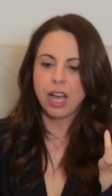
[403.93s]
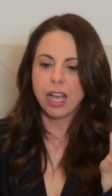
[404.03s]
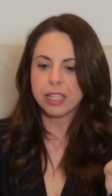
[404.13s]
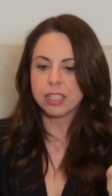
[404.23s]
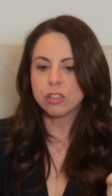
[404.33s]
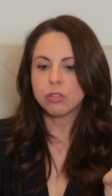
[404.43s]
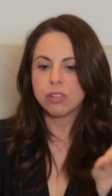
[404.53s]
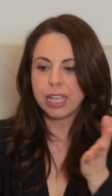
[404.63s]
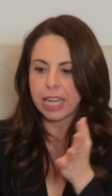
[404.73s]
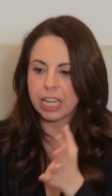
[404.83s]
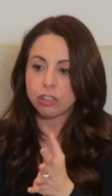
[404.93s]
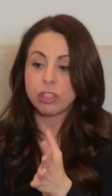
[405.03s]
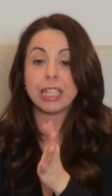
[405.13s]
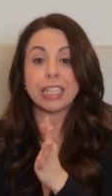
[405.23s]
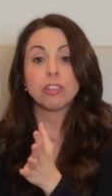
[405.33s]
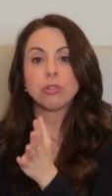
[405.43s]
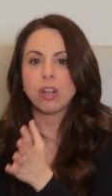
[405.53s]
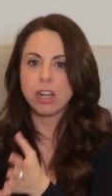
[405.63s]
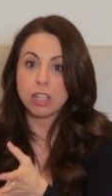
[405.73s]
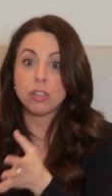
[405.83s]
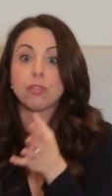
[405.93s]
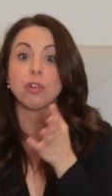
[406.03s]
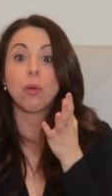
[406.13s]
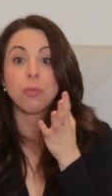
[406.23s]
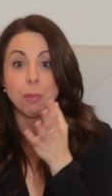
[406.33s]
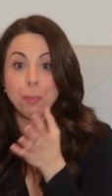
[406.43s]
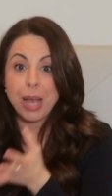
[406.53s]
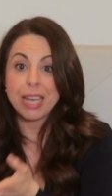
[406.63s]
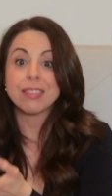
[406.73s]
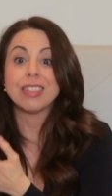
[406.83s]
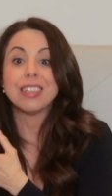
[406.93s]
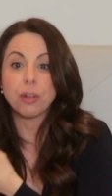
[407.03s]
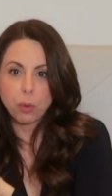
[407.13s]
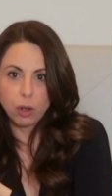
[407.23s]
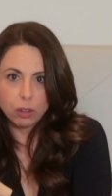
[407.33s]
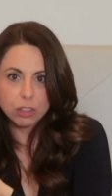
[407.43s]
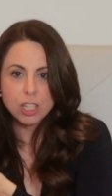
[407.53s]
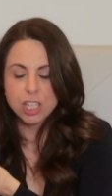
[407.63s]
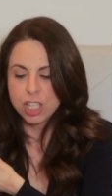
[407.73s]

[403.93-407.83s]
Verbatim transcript: I need to take action, I need to learn from the best in the world.